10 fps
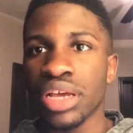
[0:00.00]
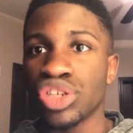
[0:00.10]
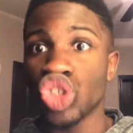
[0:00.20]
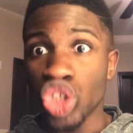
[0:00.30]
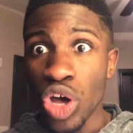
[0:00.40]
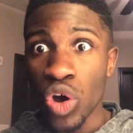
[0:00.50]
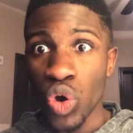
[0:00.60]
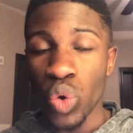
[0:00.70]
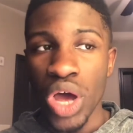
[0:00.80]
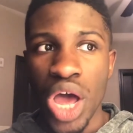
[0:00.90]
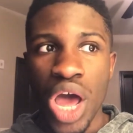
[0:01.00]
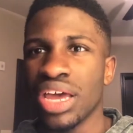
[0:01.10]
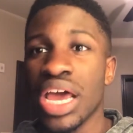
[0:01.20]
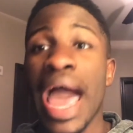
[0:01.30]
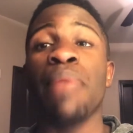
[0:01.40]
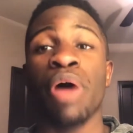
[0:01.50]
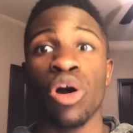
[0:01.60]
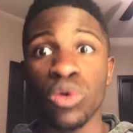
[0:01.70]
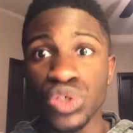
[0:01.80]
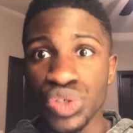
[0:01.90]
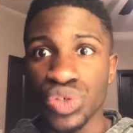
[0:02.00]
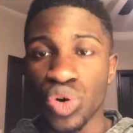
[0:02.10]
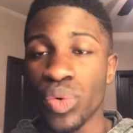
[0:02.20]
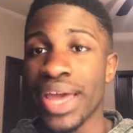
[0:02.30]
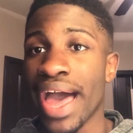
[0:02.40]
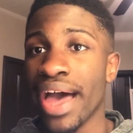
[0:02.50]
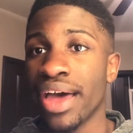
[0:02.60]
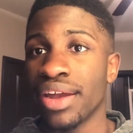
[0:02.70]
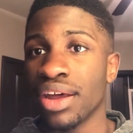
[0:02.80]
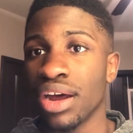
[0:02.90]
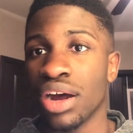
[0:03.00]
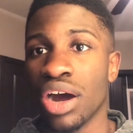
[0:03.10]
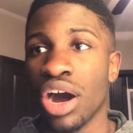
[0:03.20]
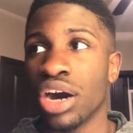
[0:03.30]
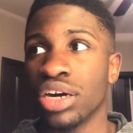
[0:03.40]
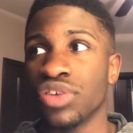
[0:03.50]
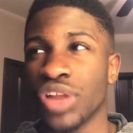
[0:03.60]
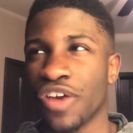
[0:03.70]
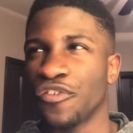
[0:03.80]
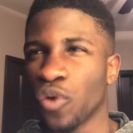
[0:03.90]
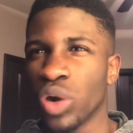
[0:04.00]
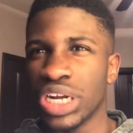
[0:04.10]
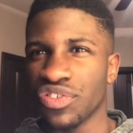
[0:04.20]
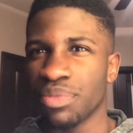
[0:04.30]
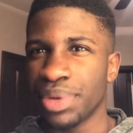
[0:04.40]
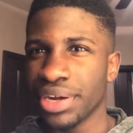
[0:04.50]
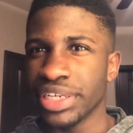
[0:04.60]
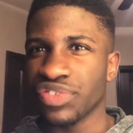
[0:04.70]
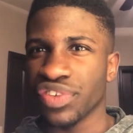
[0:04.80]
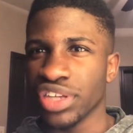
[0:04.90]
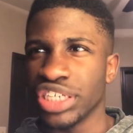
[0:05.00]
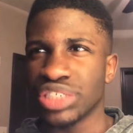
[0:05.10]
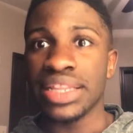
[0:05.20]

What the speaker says: So at my old school, we had like 4 different periods for lunch.